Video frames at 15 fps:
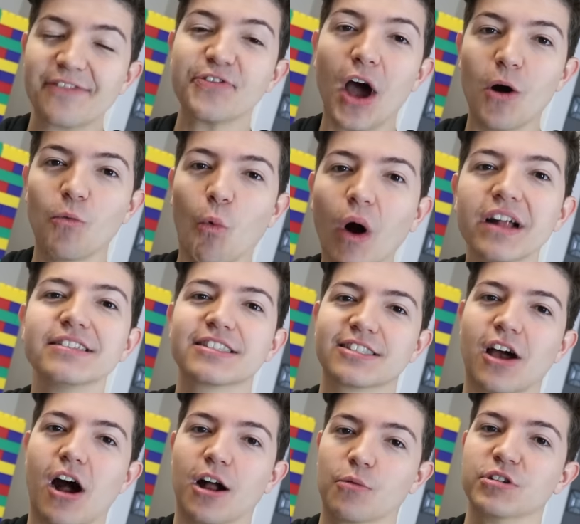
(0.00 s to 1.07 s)
I thought one
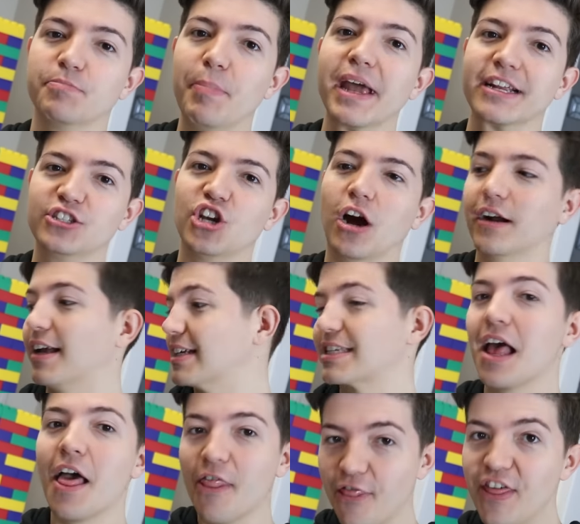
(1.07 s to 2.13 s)
sock was Big Chungus.
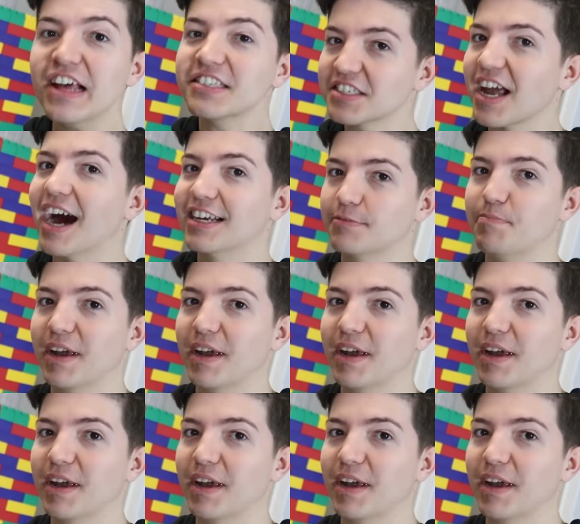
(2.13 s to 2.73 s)
This guy's